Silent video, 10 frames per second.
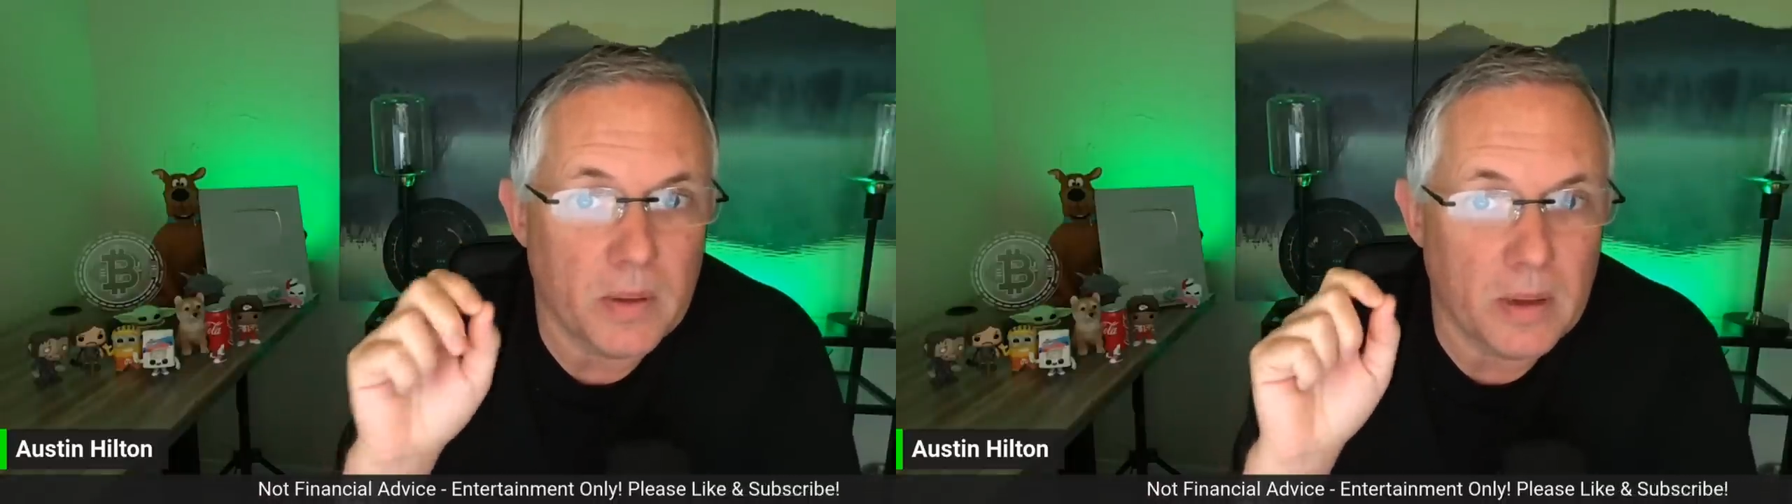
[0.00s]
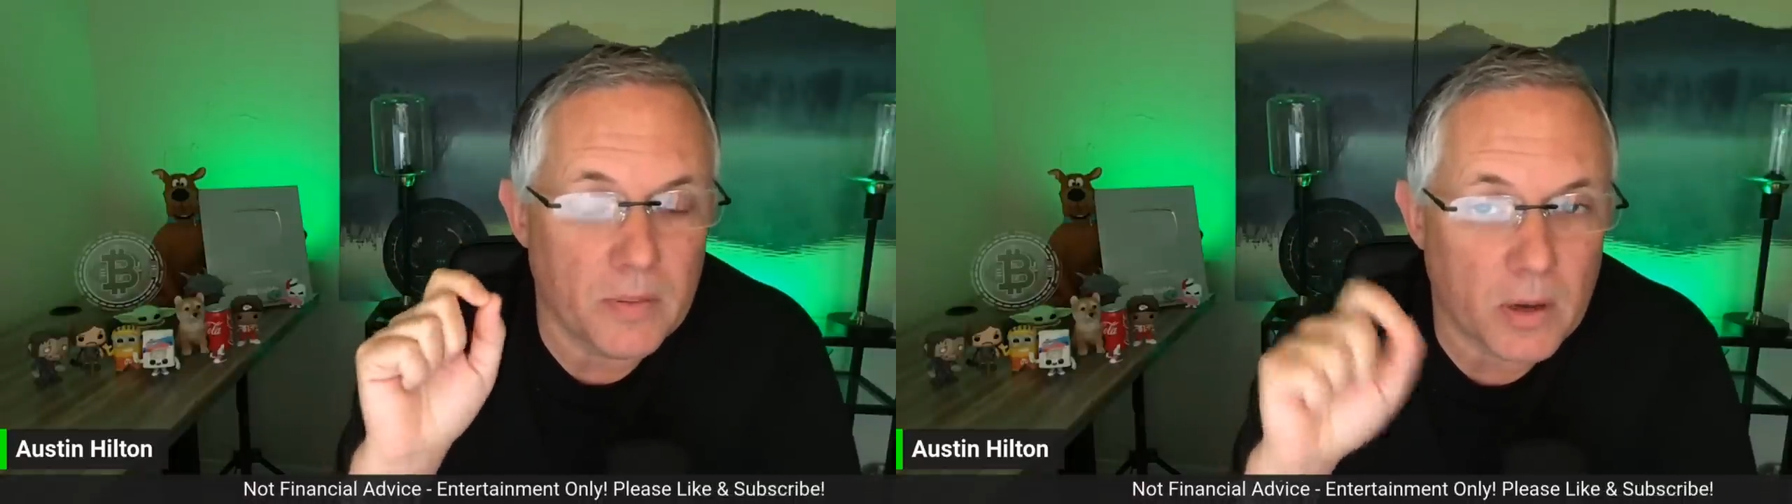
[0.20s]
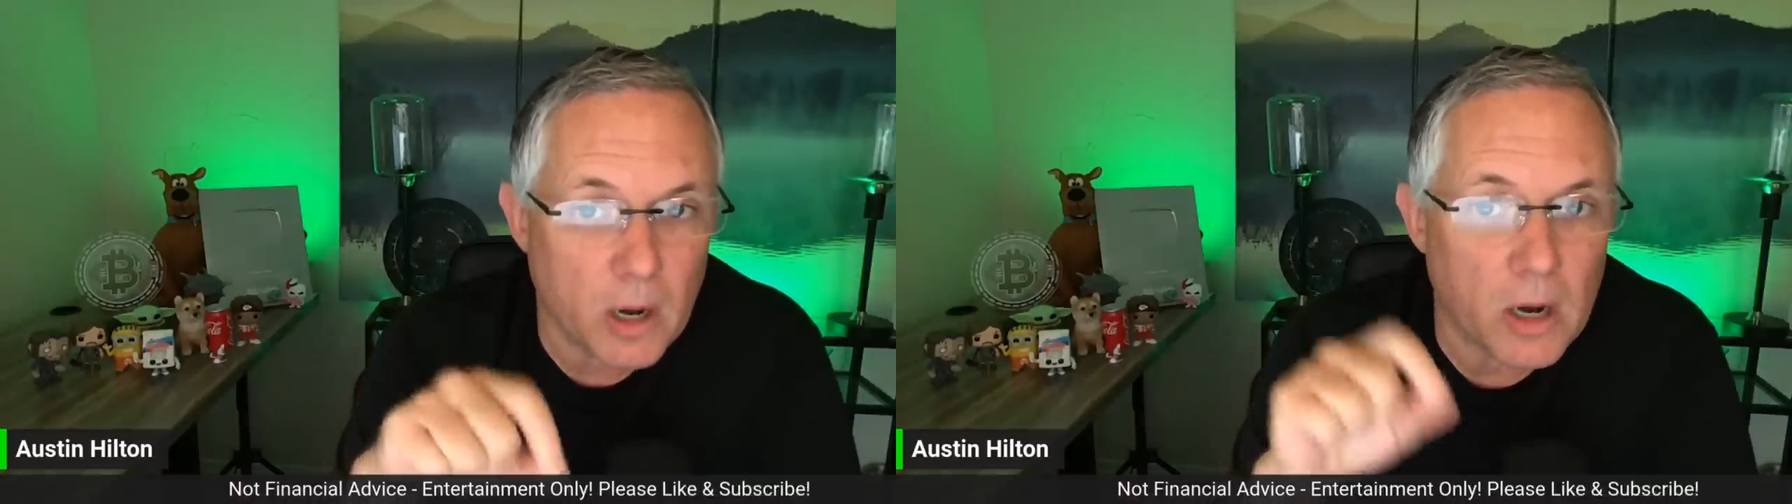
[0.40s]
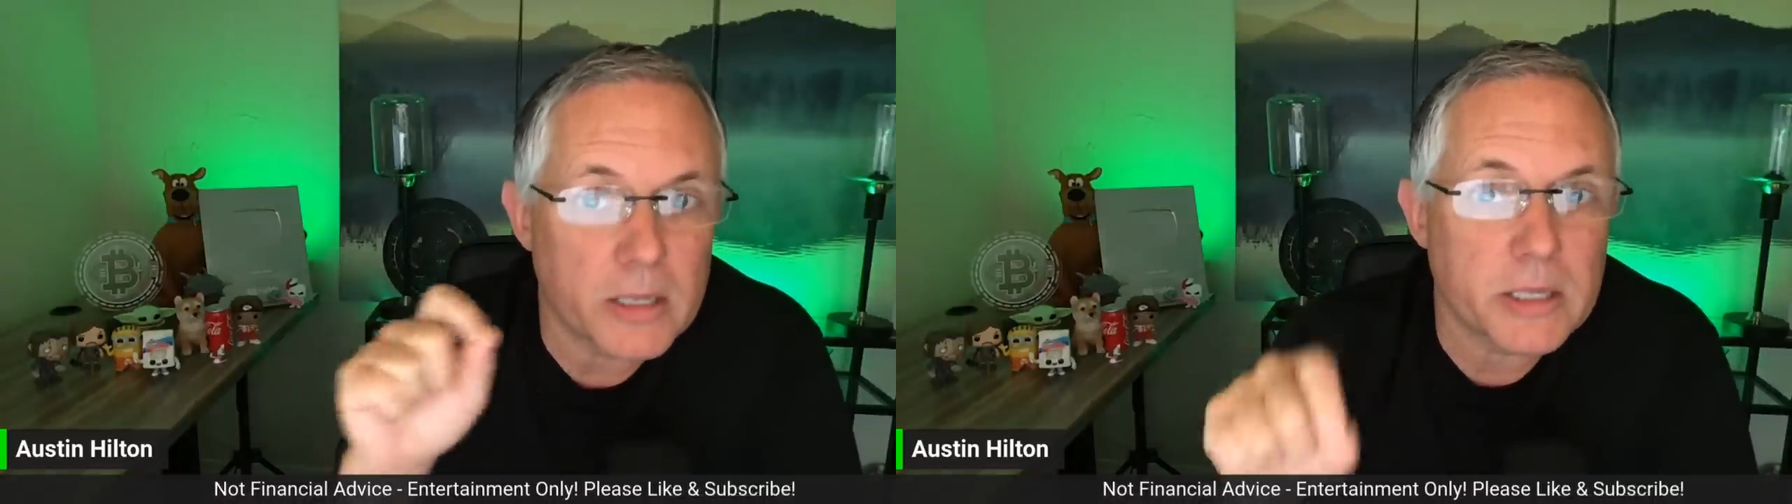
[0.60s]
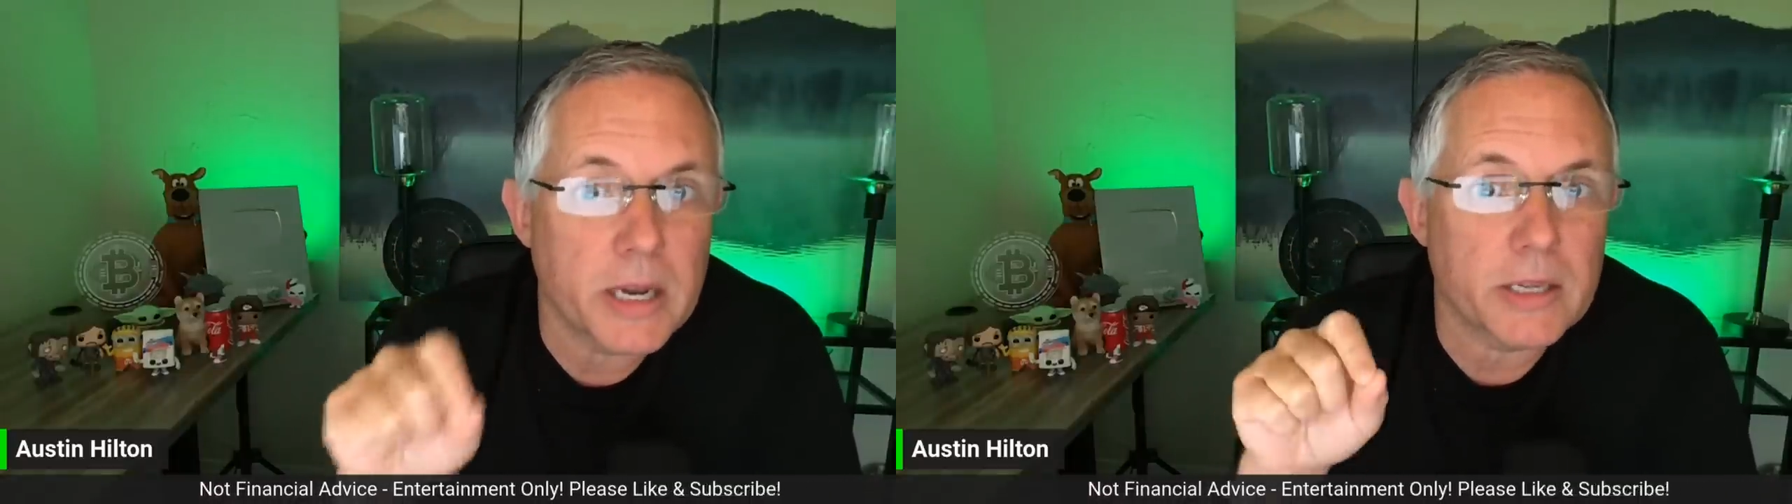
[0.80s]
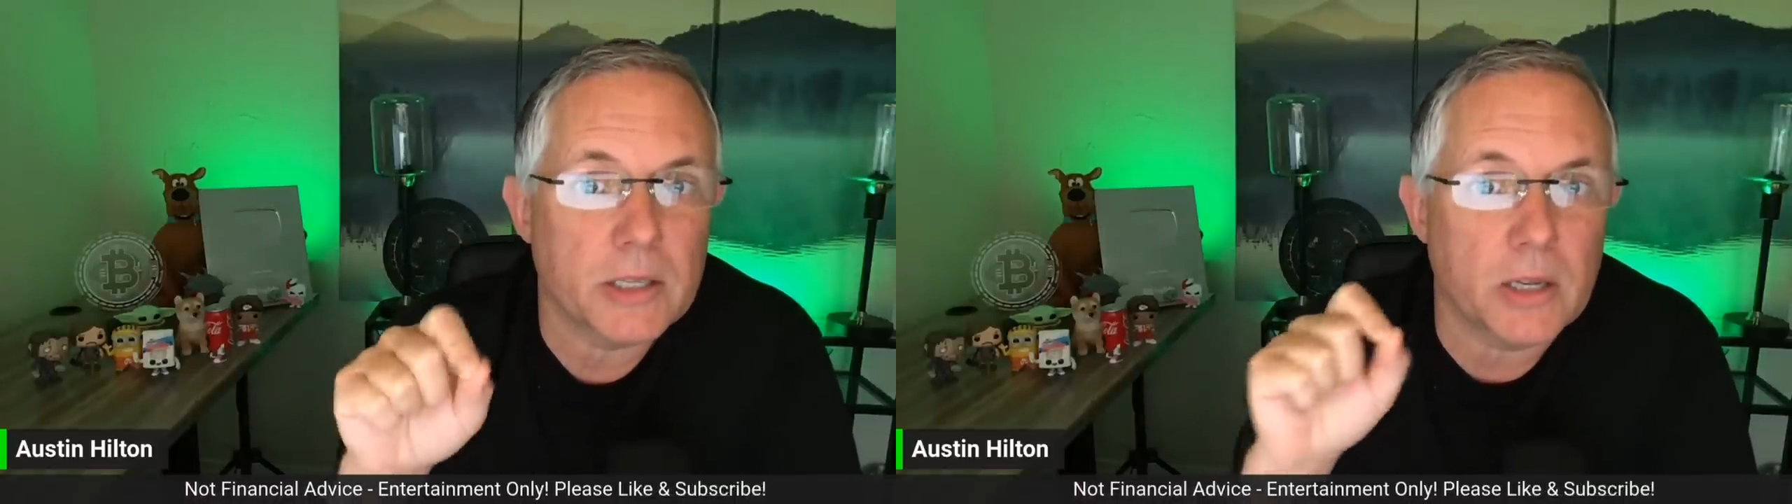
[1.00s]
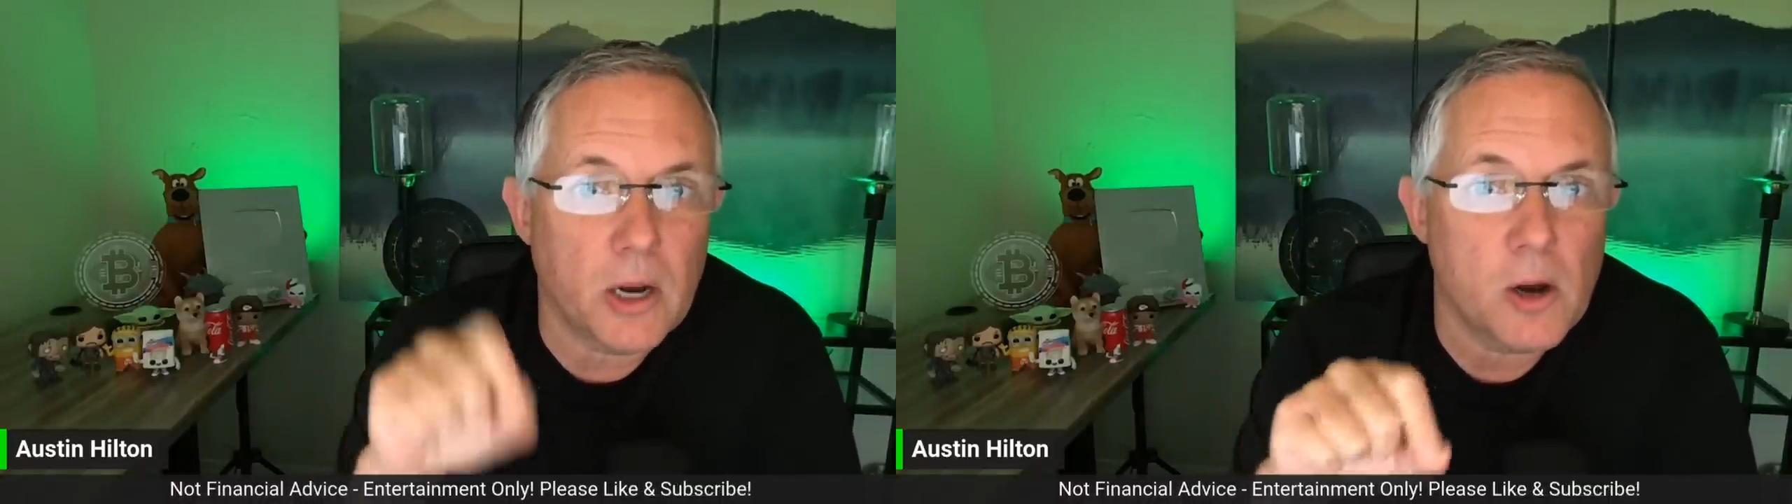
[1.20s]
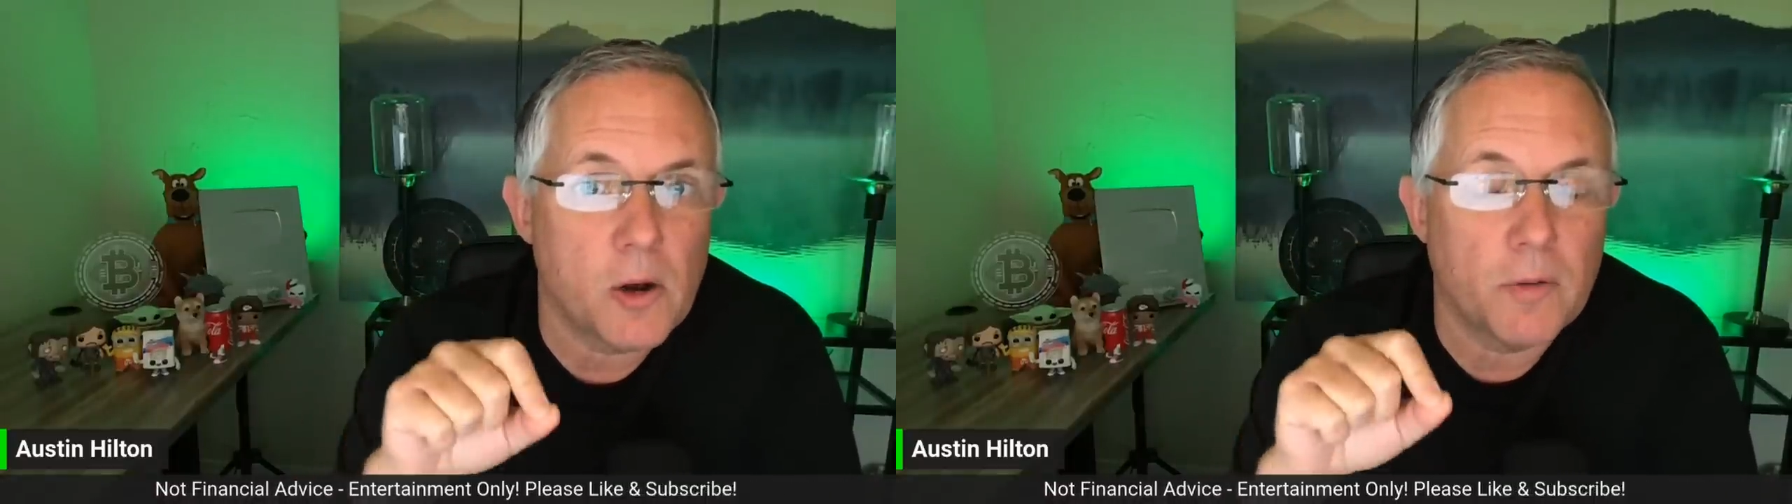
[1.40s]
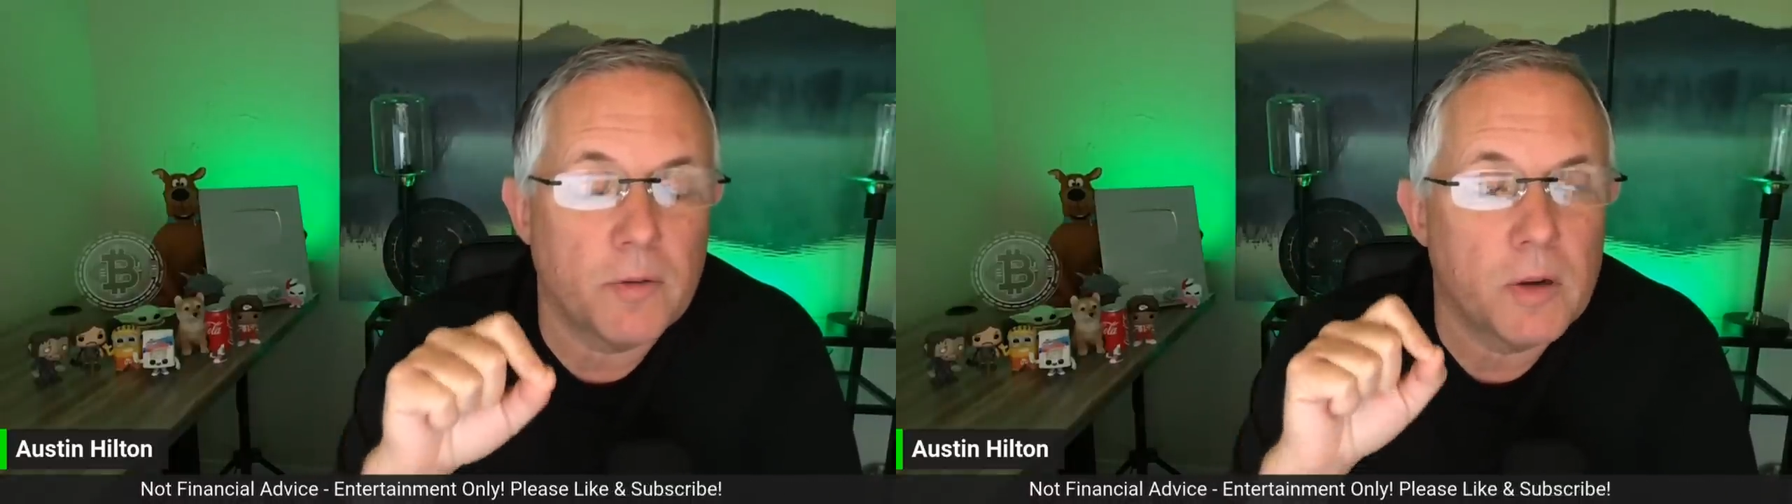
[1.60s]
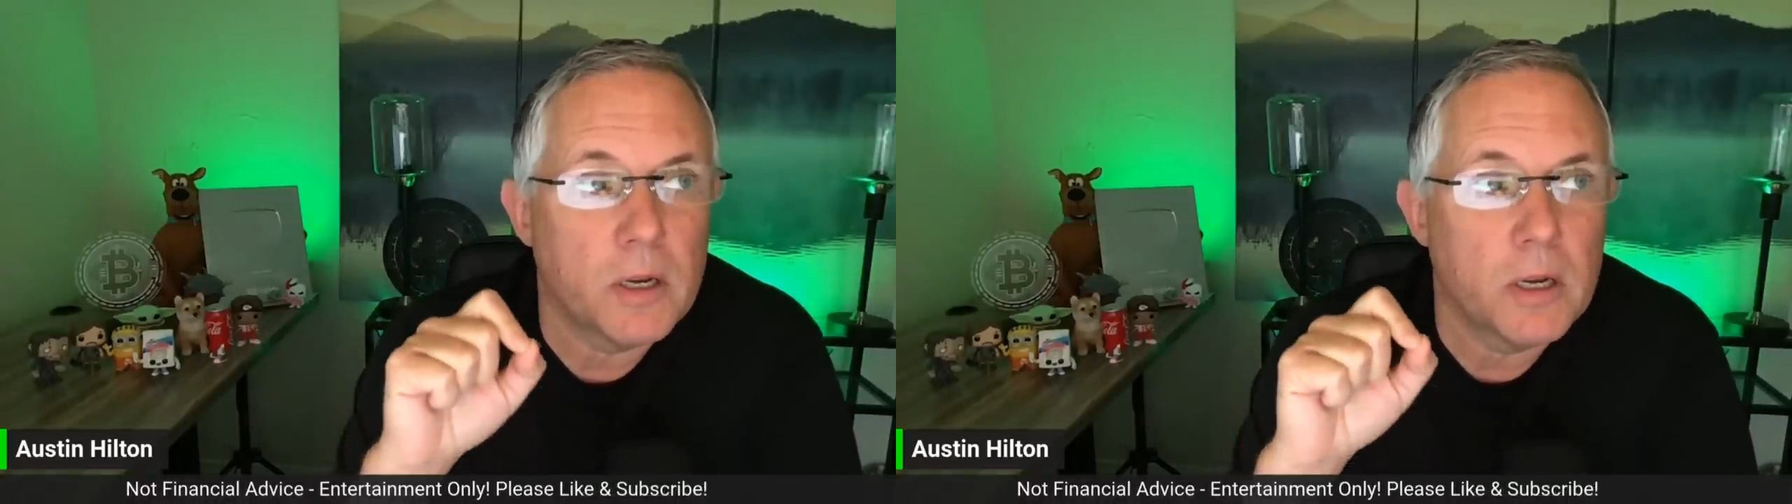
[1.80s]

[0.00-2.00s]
in the context of